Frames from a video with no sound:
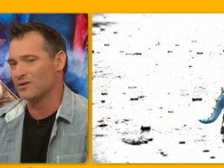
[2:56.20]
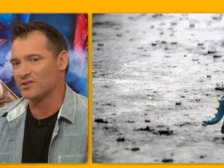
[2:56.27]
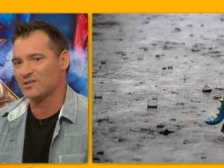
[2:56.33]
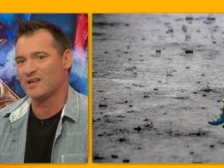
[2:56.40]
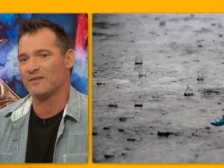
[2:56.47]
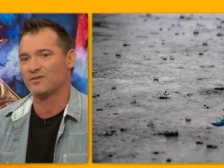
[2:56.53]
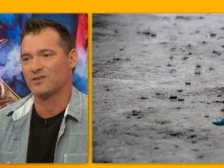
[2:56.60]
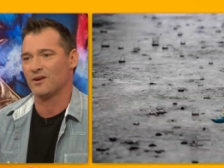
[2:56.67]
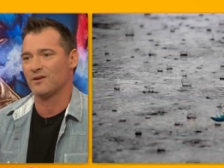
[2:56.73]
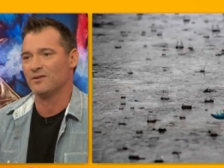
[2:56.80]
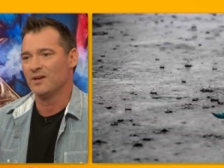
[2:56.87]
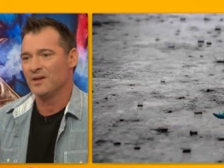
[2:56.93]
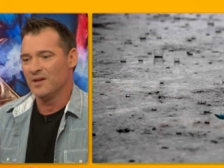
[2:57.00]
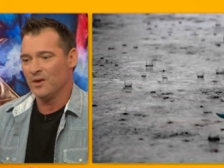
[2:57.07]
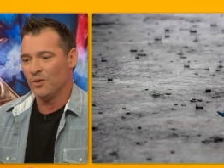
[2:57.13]
of stuff. So
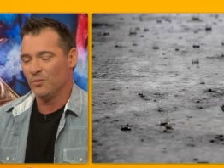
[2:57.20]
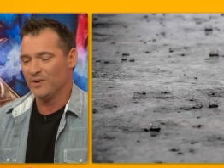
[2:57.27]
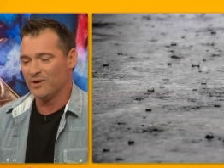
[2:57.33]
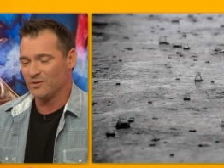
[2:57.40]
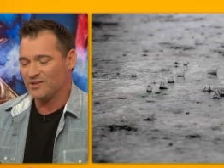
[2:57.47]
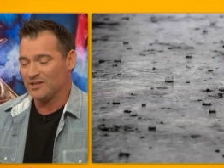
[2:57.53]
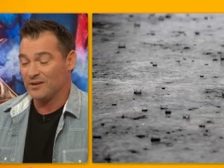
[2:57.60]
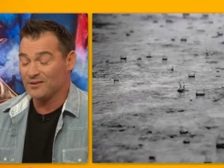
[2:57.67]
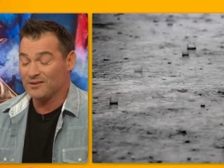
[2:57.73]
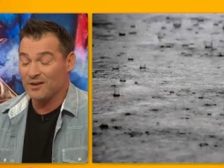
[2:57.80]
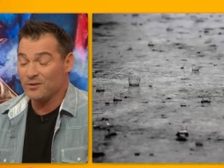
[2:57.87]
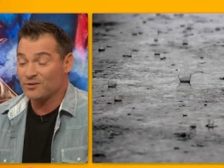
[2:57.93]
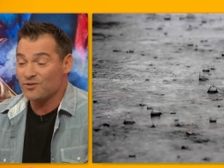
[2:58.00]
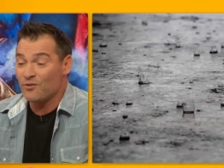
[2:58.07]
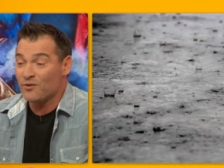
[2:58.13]
when I was singing, I was, I
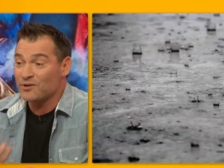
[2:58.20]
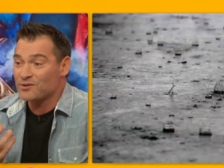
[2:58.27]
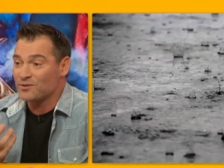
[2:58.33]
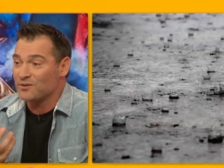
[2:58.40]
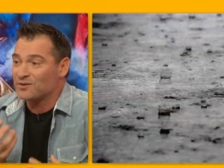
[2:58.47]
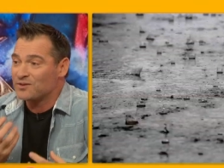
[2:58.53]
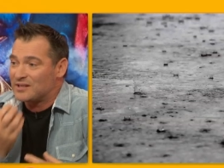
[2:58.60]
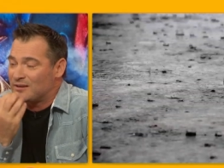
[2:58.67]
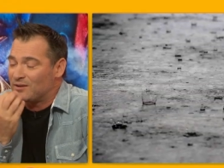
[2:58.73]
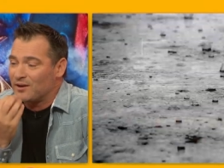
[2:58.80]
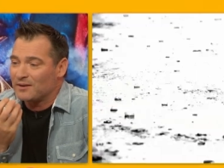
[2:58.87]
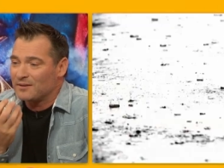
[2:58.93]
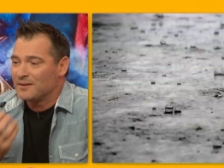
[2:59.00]
was trying to sort of sing like,